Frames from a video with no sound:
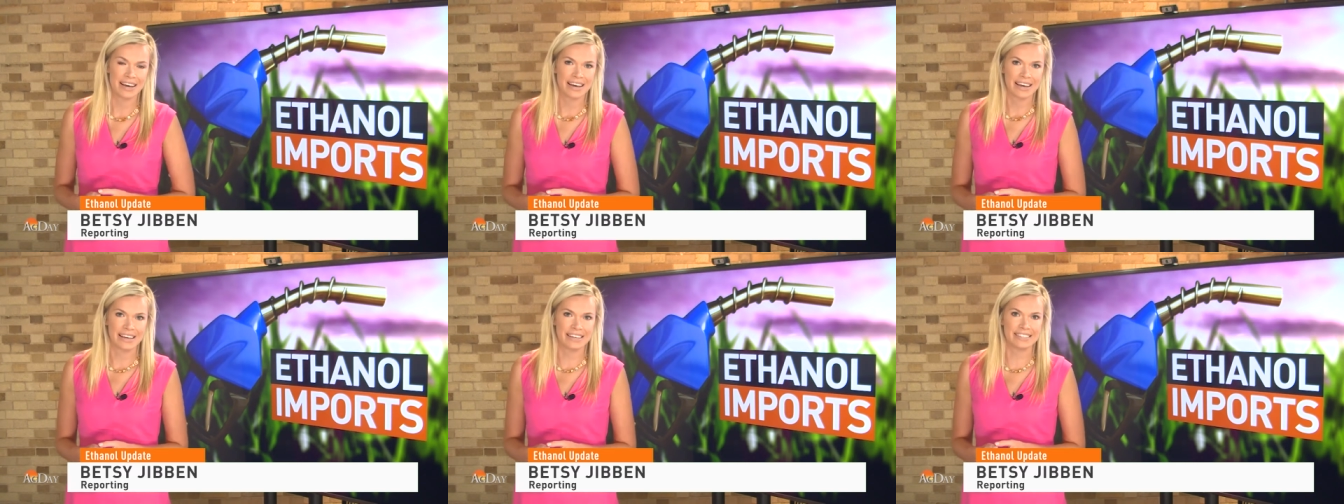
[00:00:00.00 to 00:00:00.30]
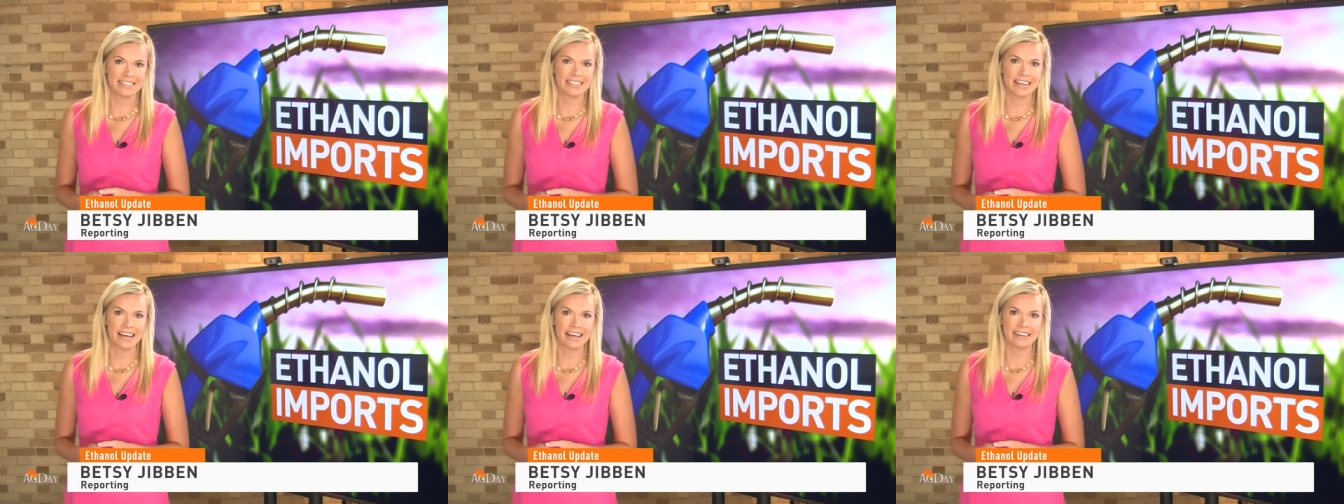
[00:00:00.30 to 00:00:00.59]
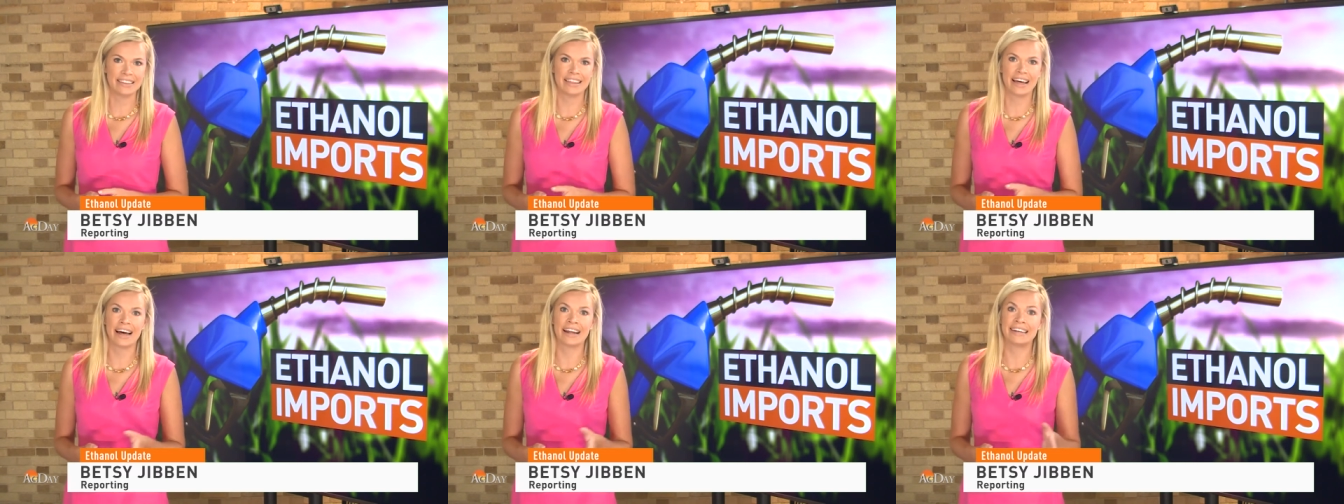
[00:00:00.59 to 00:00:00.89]
He
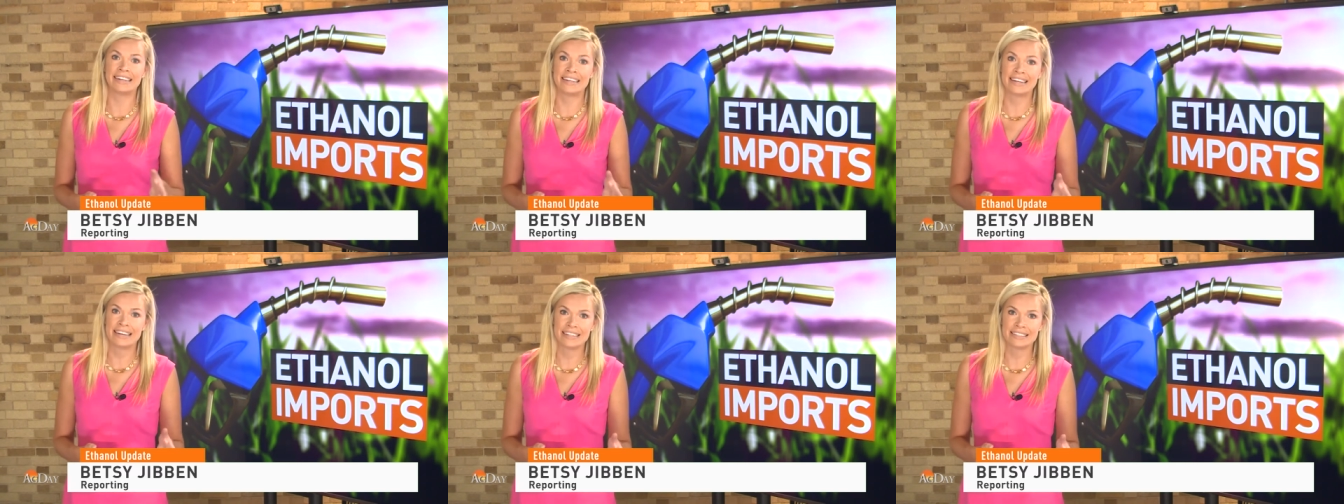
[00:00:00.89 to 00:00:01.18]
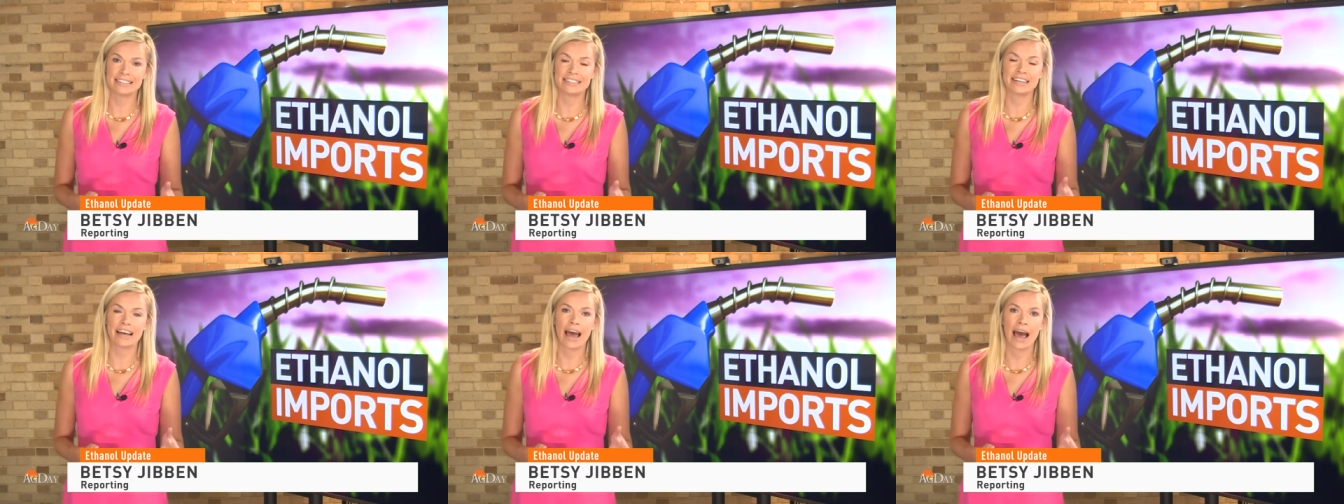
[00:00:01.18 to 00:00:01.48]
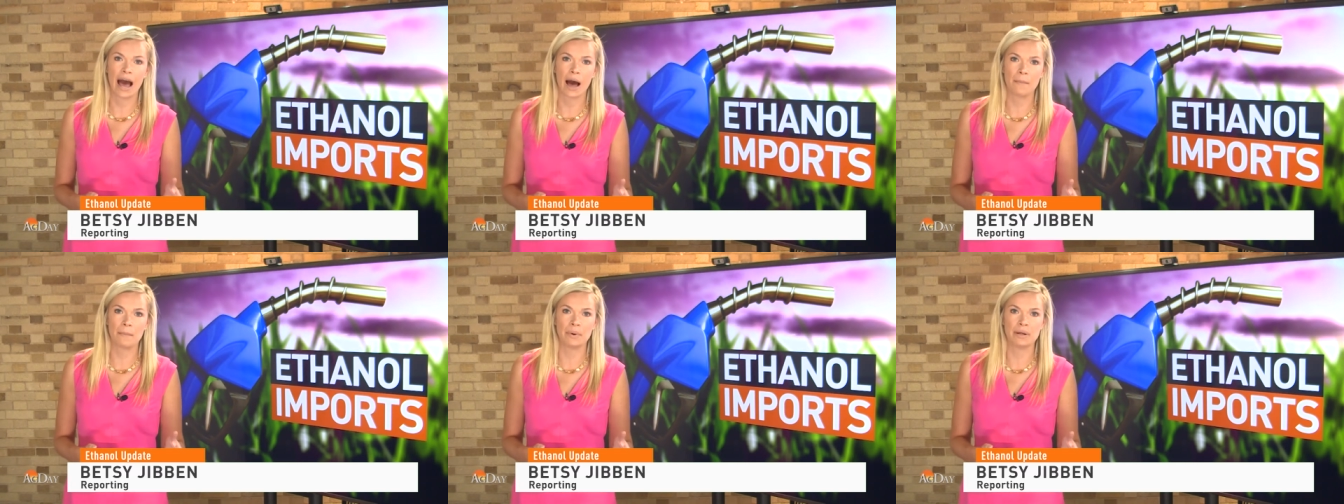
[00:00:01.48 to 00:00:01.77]
said that needs to
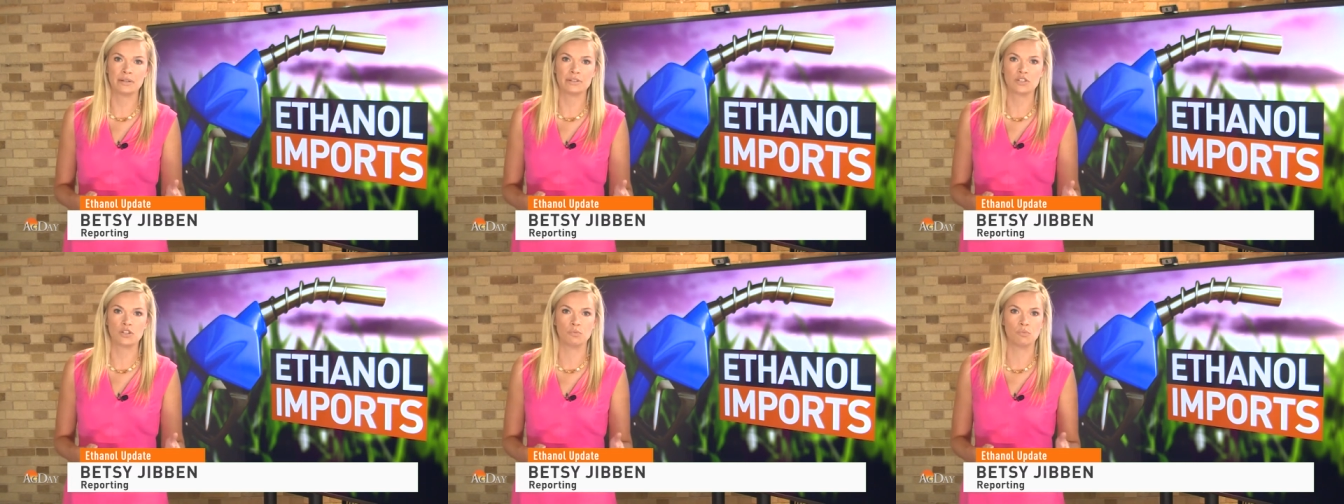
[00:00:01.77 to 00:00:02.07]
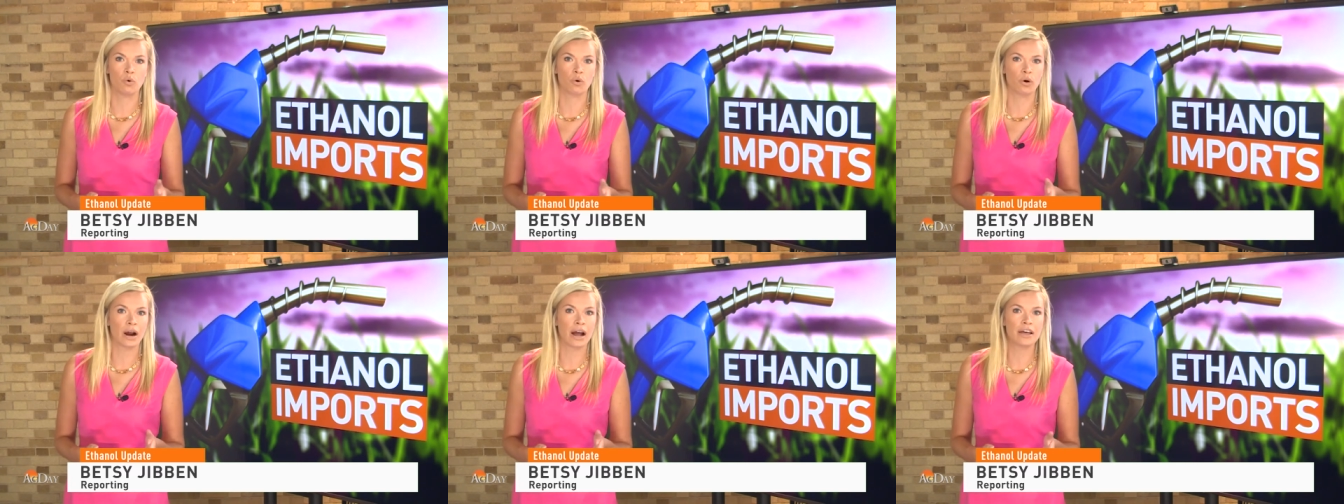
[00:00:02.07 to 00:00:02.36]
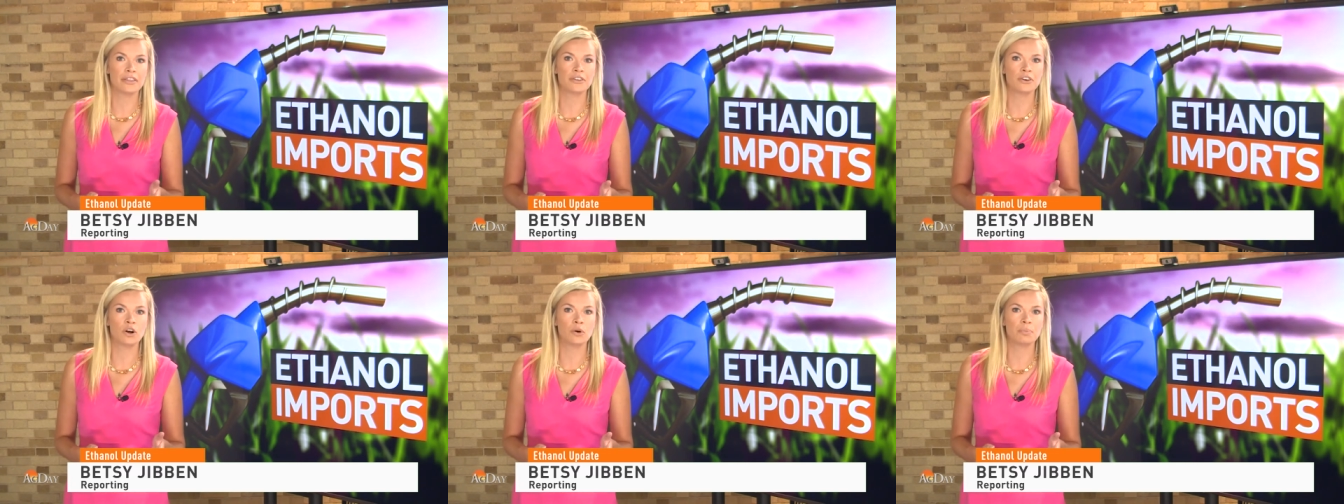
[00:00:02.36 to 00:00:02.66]
happen so more
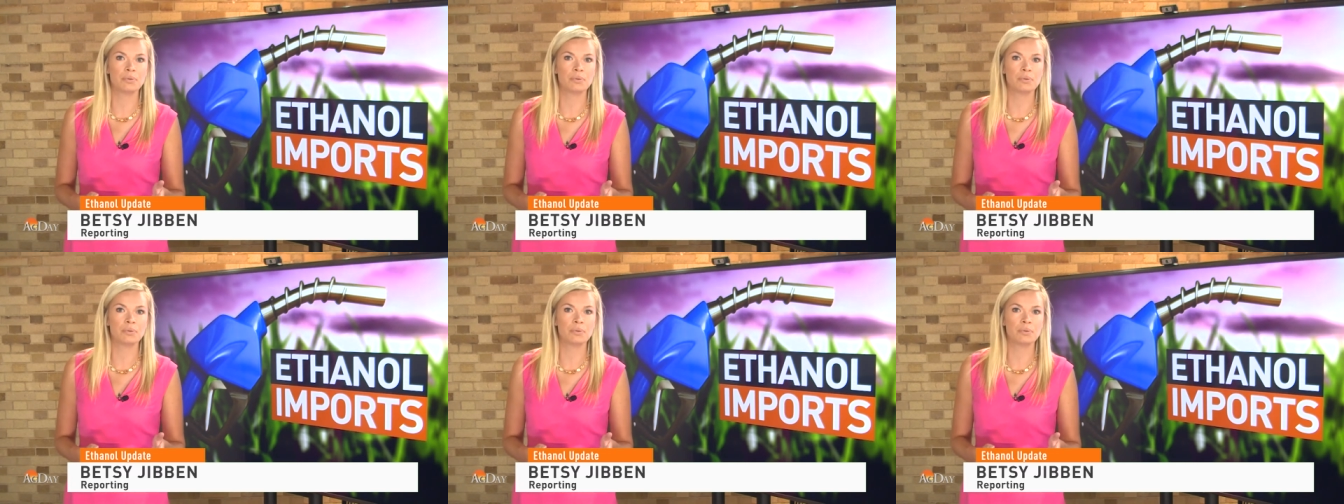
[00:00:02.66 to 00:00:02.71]
ethanol